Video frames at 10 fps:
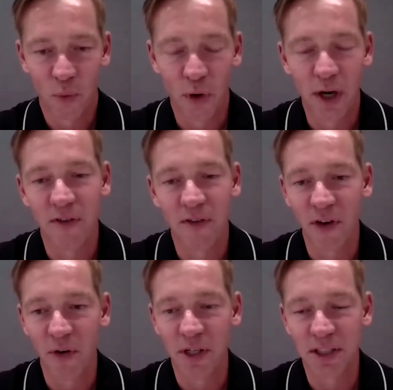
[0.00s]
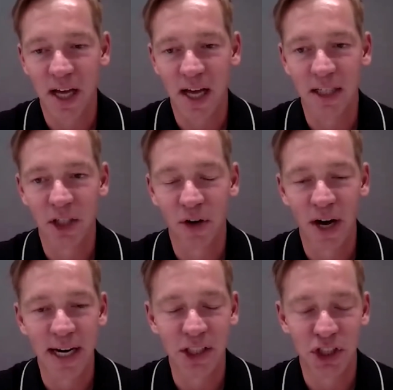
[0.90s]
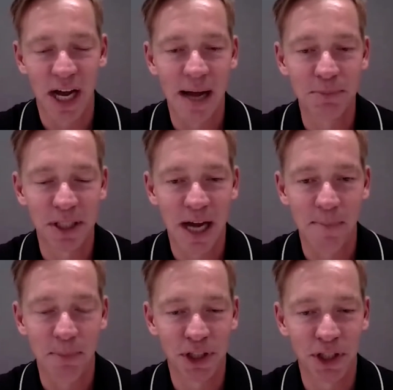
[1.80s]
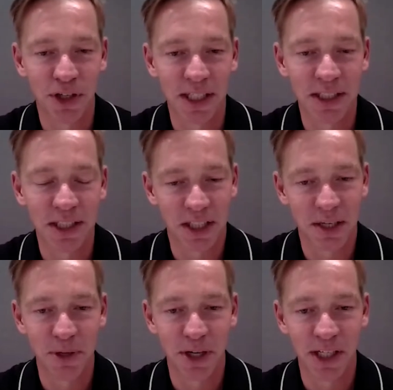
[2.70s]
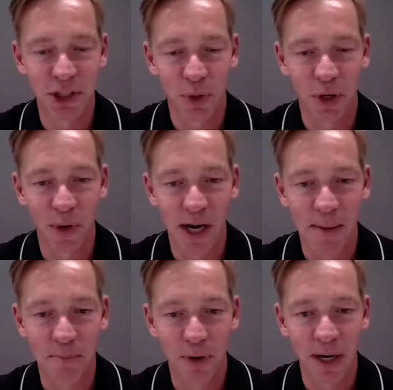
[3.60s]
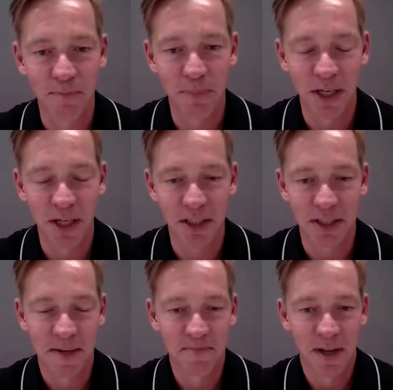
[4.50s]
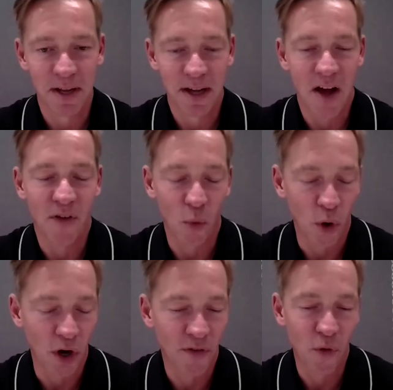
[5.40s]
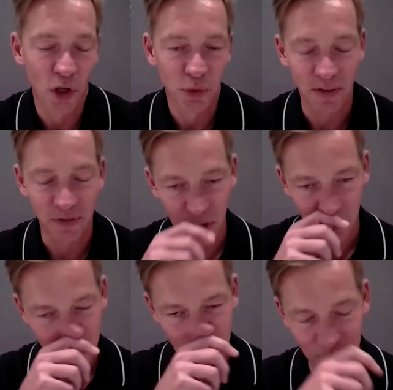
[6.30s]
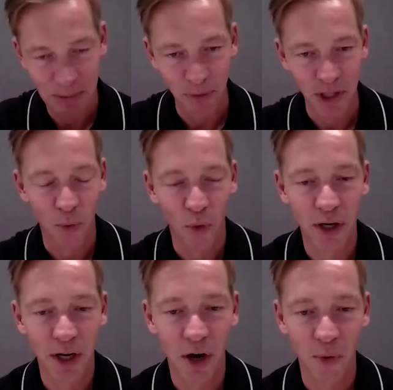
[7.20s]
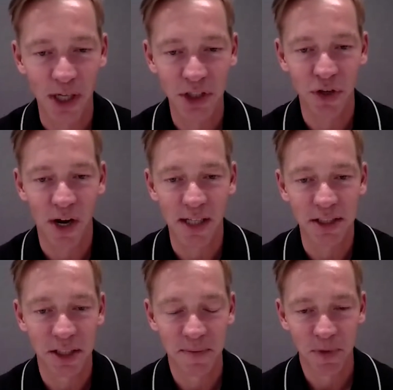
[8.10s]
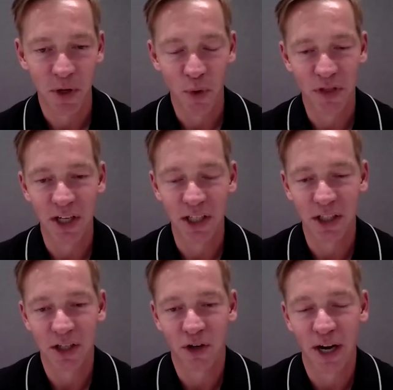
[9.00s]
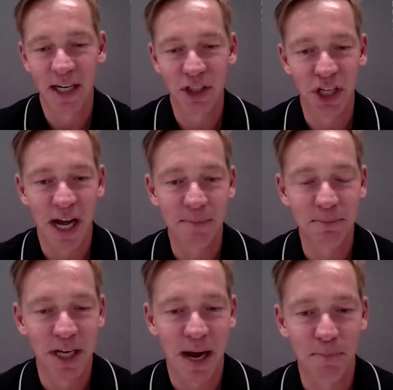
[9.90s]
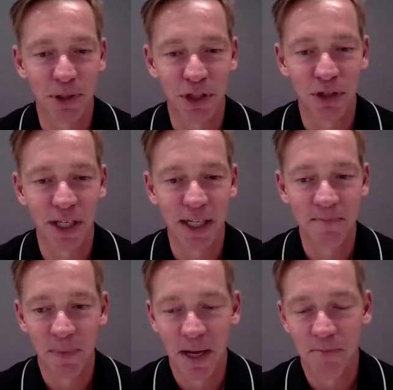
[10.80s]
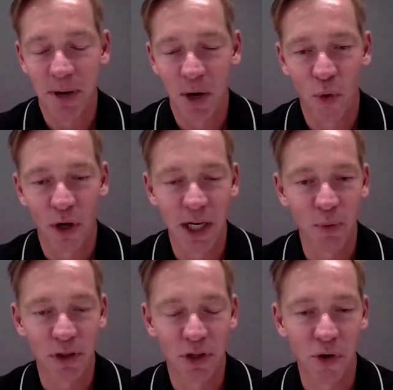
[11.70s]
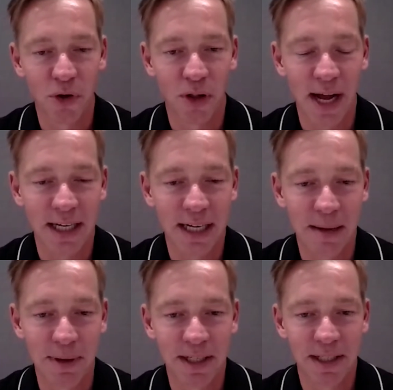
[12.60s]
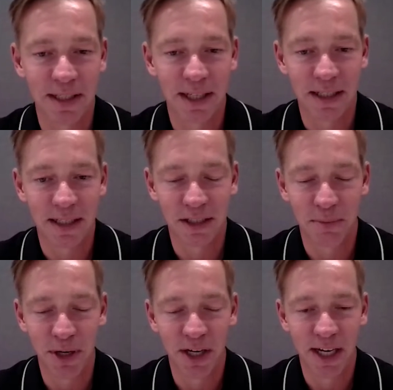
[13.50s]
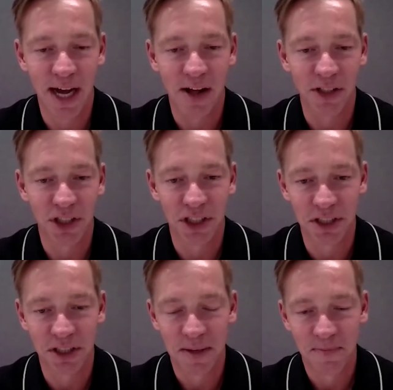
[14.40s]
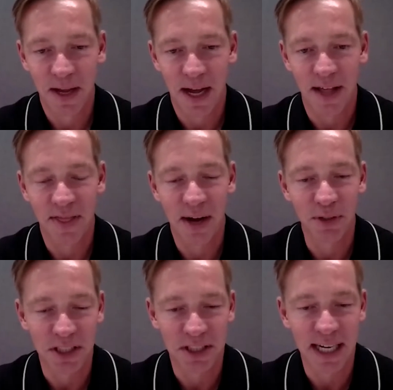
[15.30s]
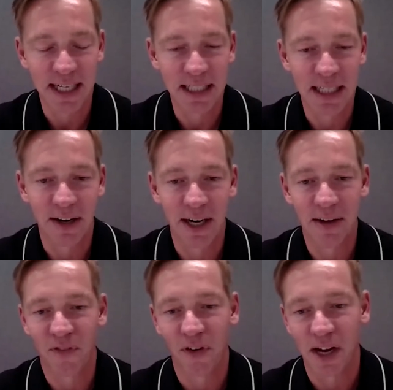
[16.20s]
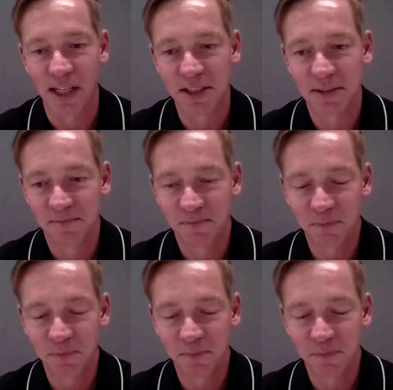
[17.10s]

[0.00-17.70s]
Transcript: We're going to focus on creating jobs and opportunities in the communities where we operate. Because of our workforce, we have 2 million people that work in our restaurants. We think creating jobs and opportunity by working with local academic and community colleges. That was a second area for us.